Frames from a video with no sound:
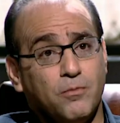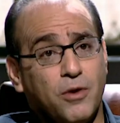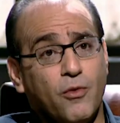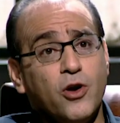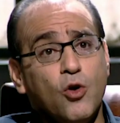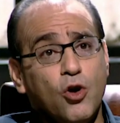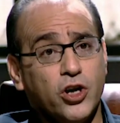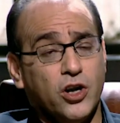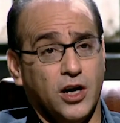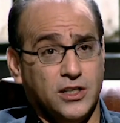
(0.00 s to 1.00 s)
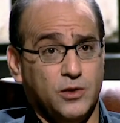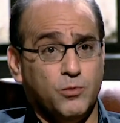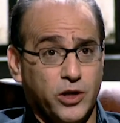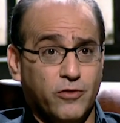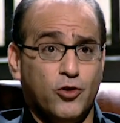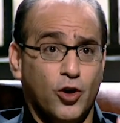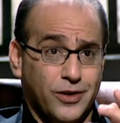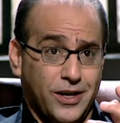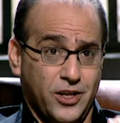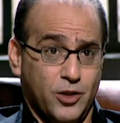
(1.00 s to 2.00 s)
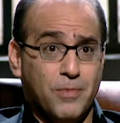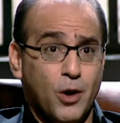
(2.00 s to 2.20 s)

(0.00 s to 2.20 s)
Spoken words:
by reorganising what you've got at the